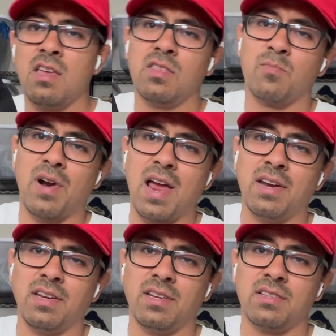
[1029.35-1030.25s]
The brand
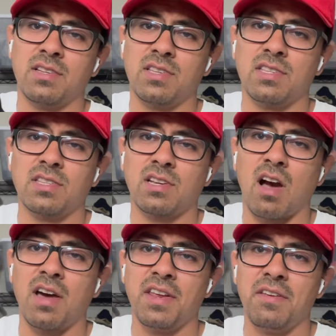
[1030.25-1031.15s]
is
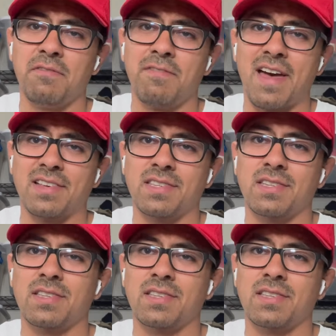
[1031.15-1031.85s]
Scotty Vest.